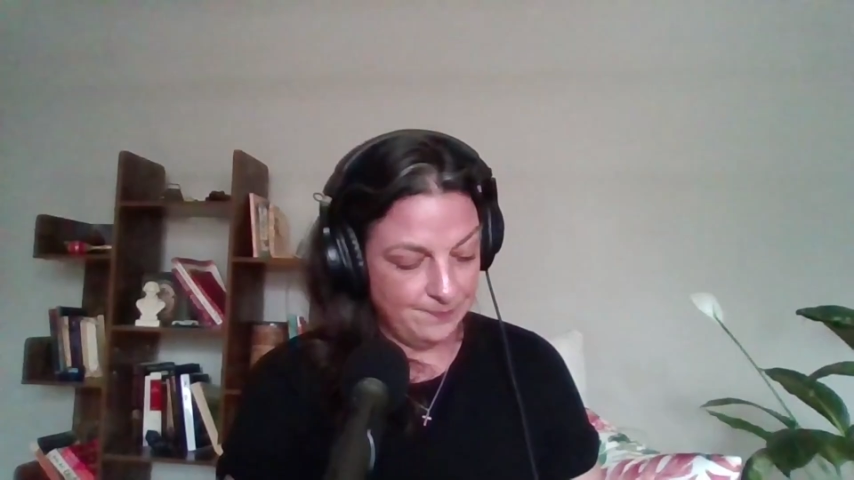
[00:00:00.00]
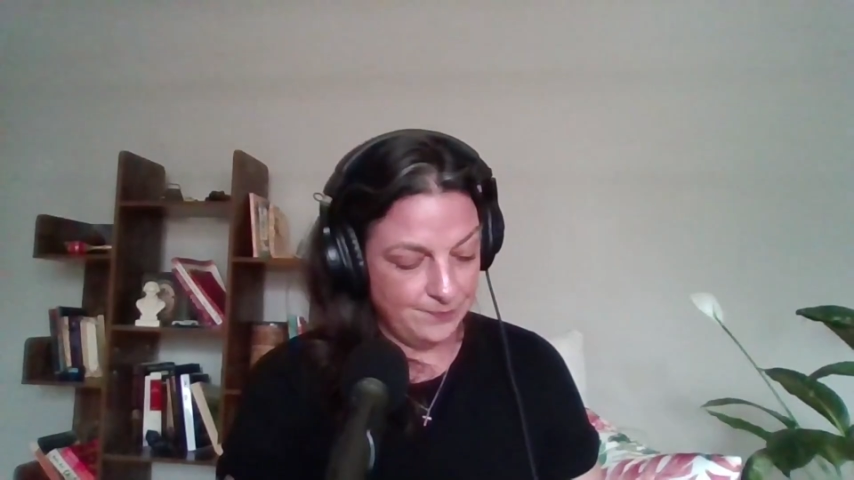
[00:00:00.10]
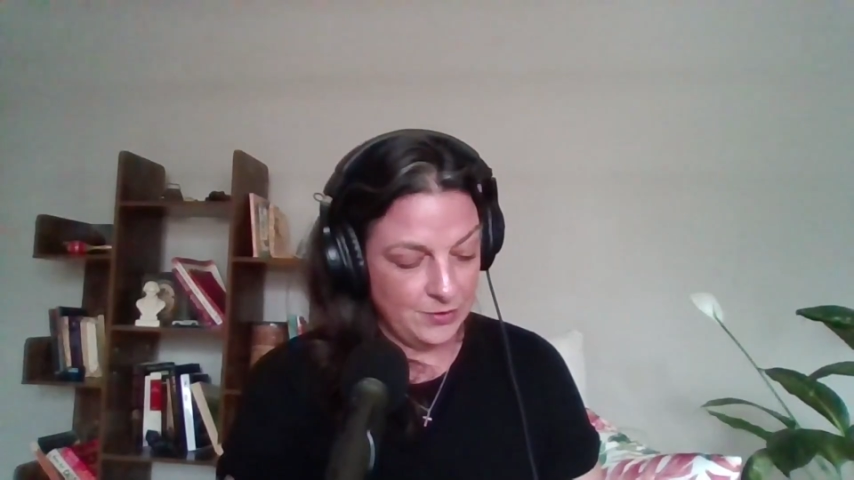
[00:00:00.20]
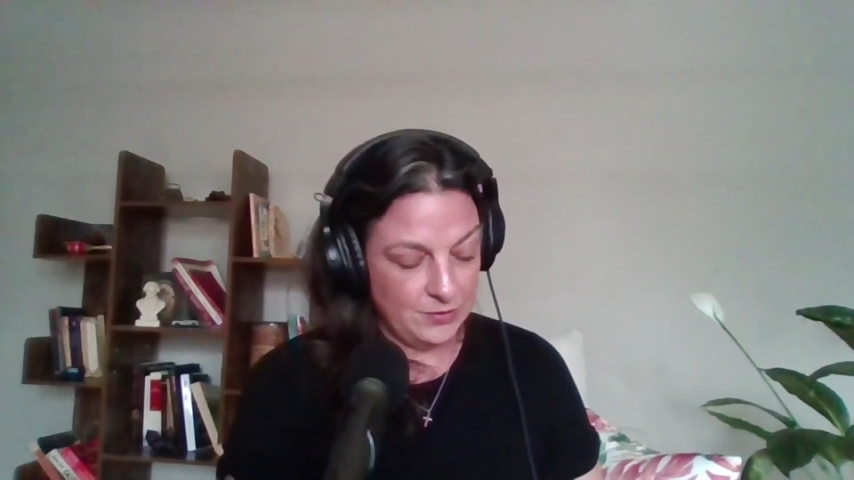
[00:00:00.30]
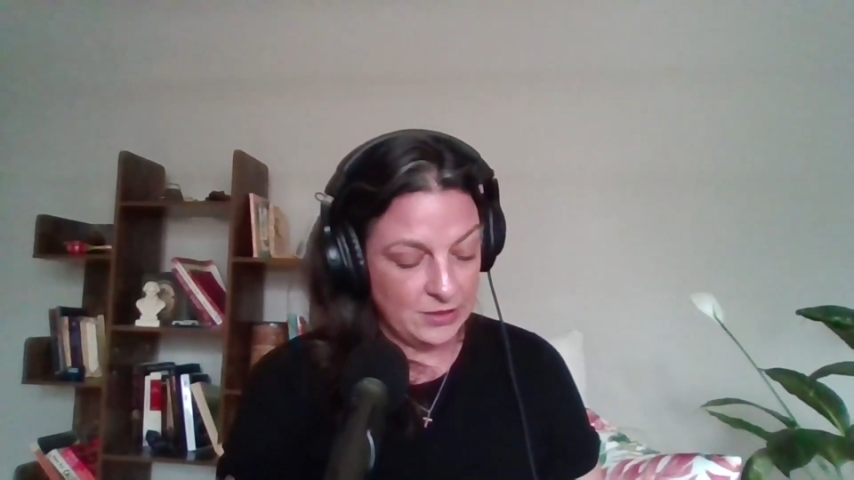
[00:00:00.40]

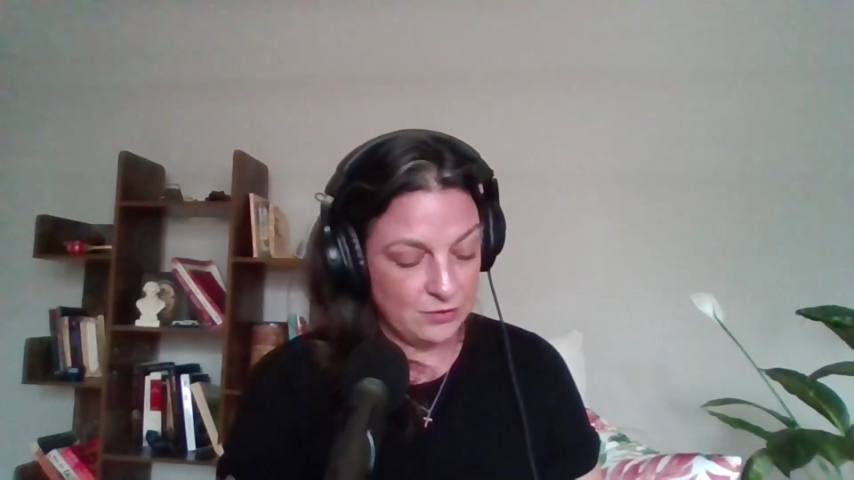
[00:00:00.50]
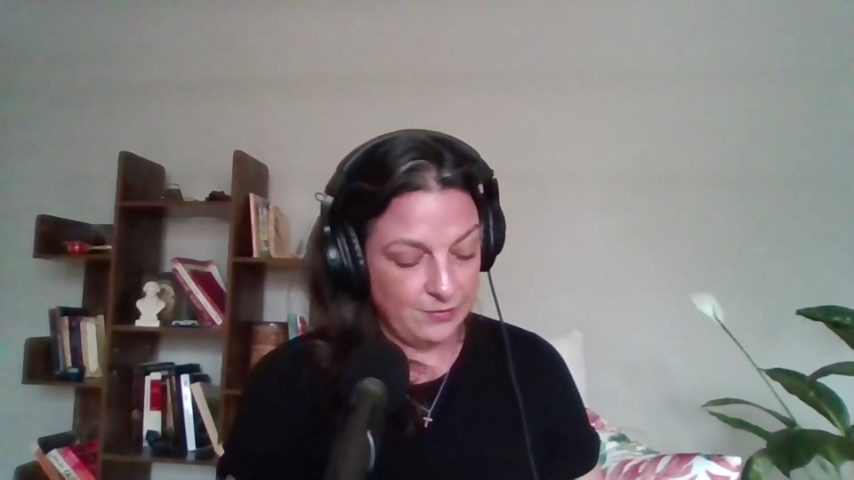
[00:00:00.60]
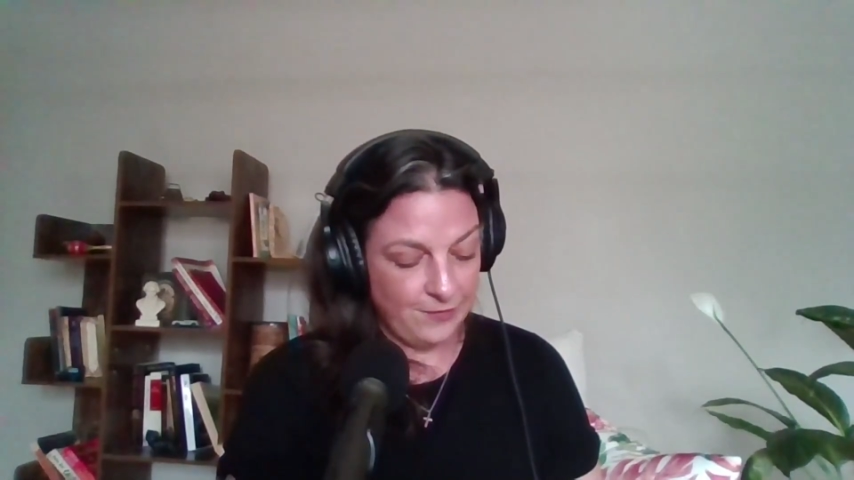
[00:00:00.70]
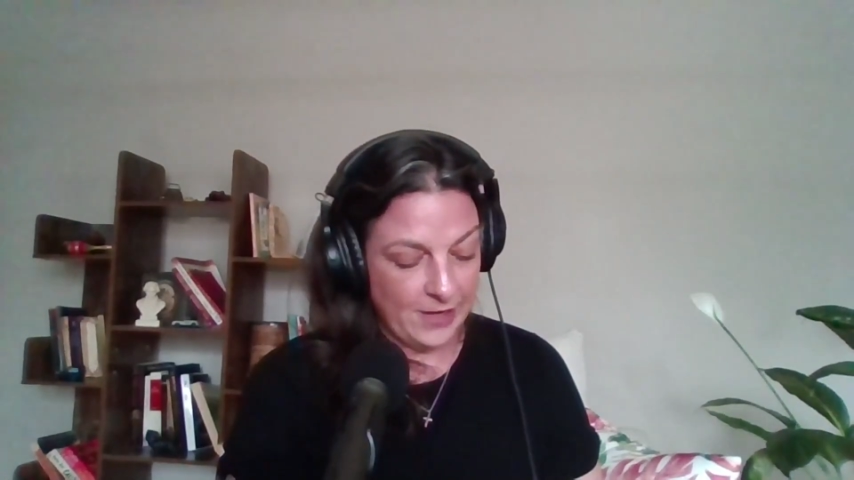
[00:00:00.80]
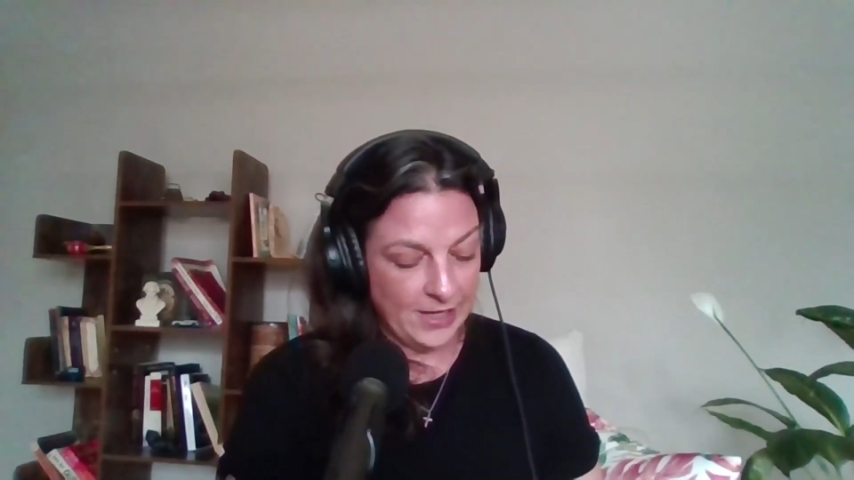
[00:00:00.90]
You need to
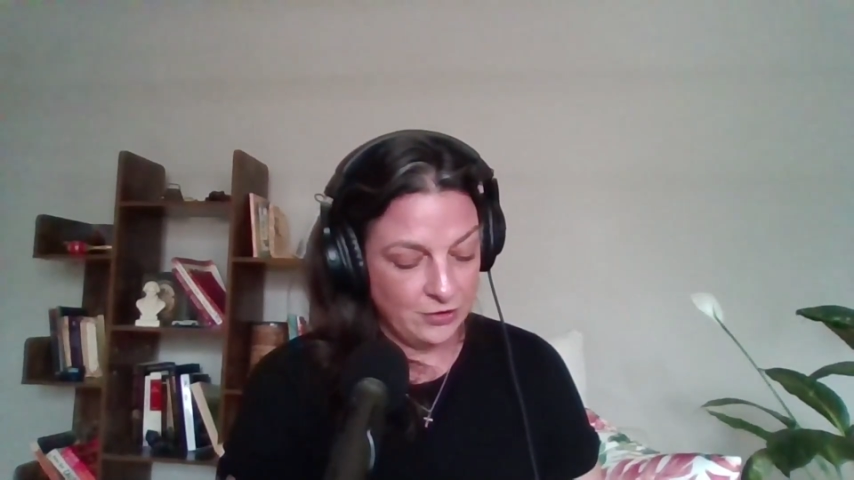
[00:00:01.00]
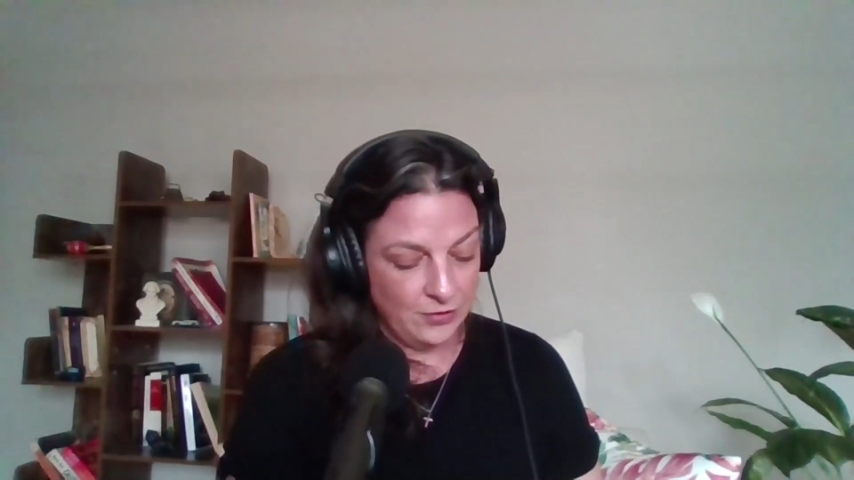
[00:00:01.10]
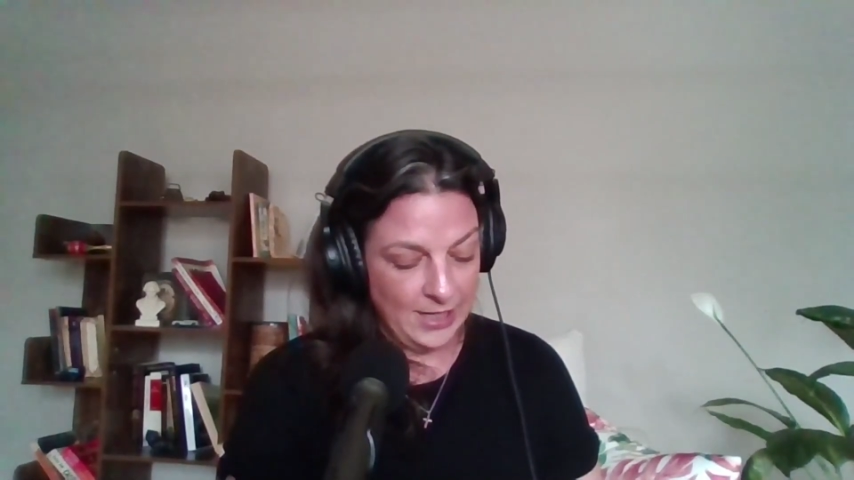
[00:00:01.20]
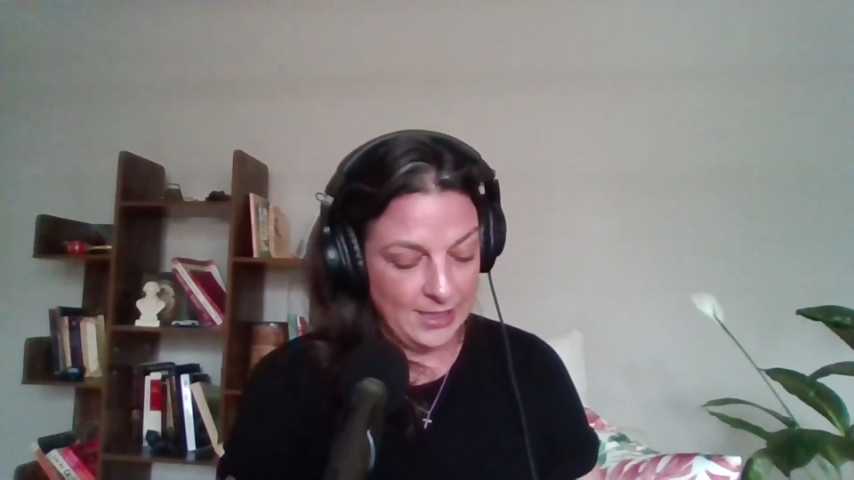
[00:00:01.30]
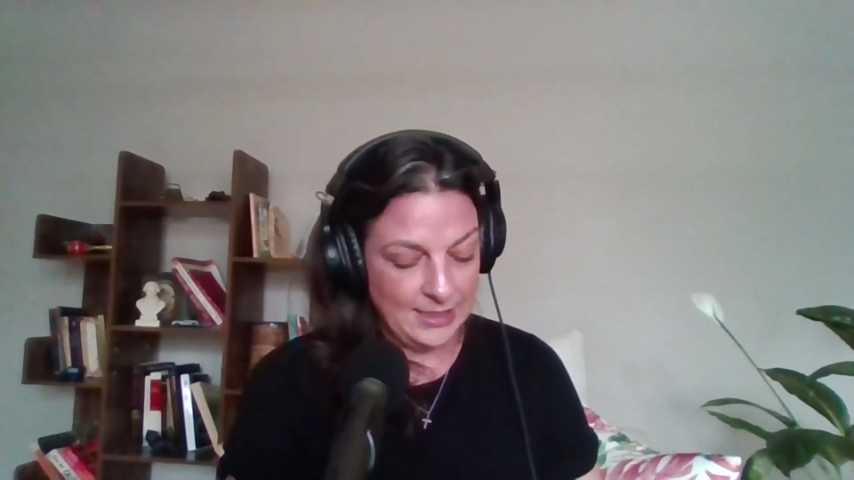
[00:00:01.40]
refine your
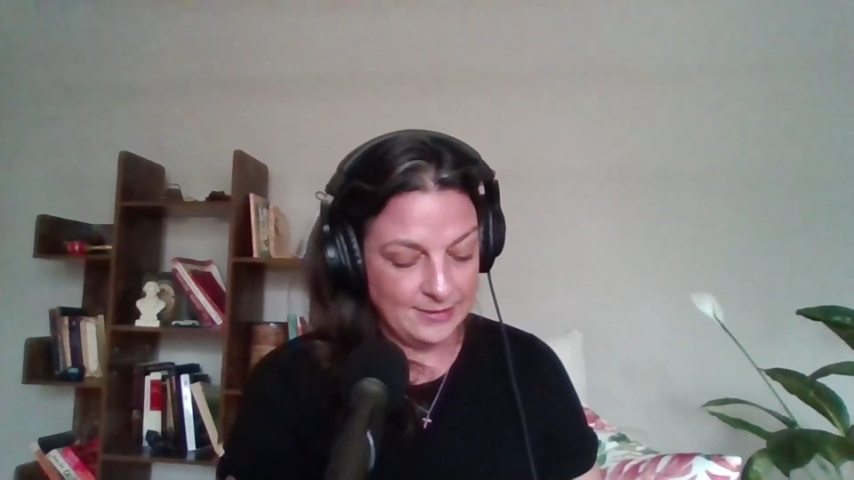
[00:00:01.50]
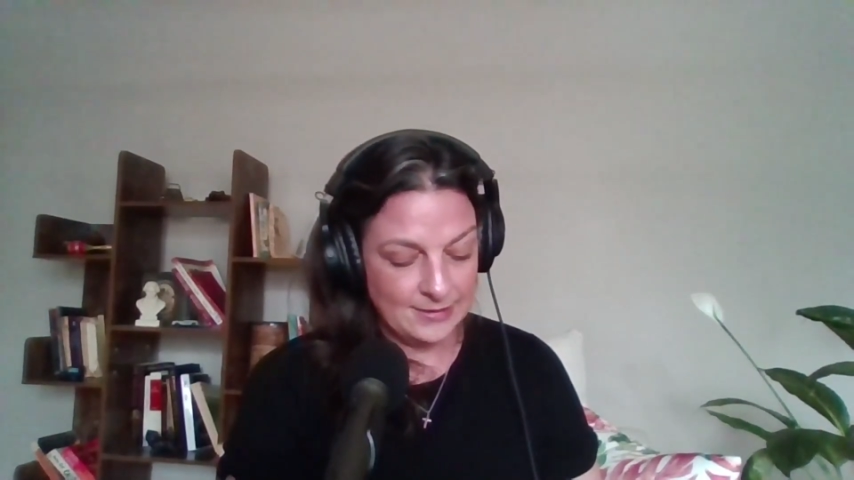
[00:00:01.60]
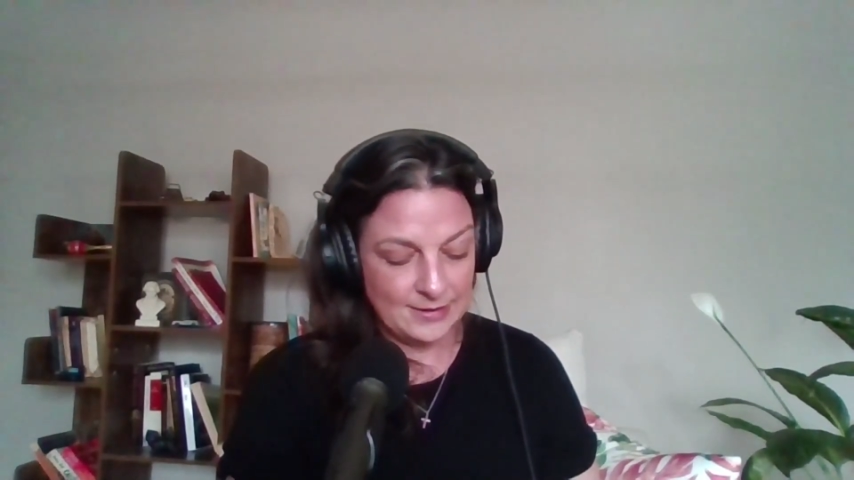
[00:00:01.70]
headings,